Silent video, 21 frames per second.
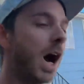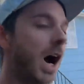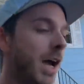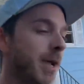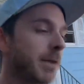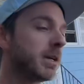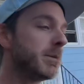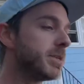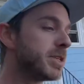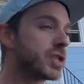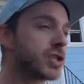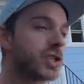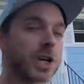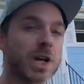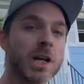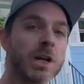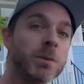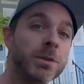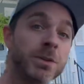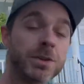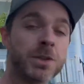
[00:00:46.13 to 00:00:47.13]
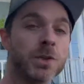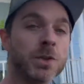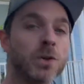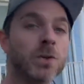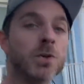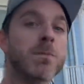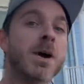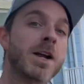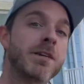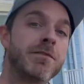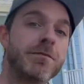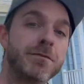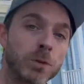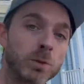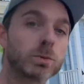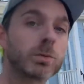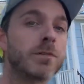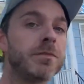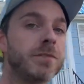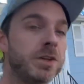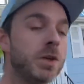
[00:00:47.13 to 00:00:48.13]
I'm going to be sharing with you my
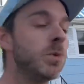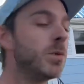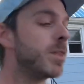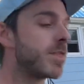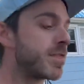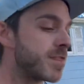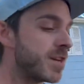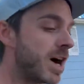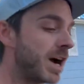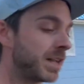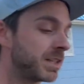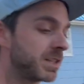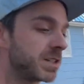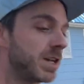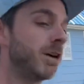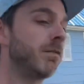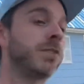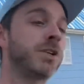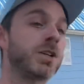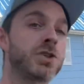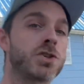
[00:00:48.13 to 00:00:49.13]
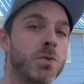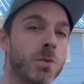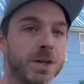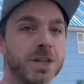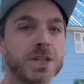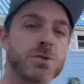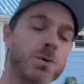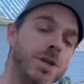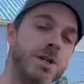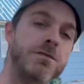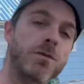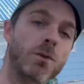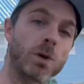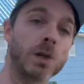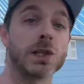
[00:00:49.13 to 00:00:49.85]
full review and thoughts of the 2024